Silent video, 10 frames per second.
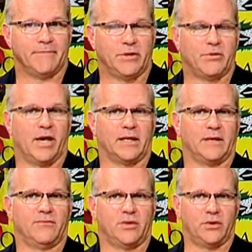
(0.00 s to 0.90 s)
And they're not
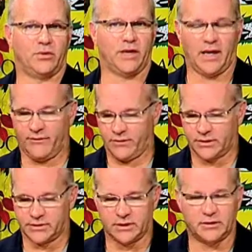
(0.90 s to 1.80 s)
giving you the
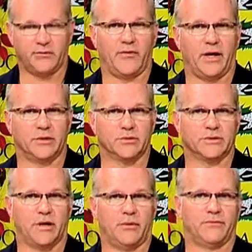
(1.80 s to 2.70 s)
evidence to defend
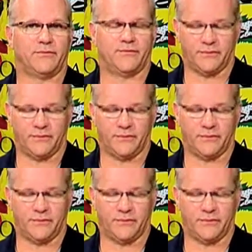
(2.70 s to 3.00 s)
yourself.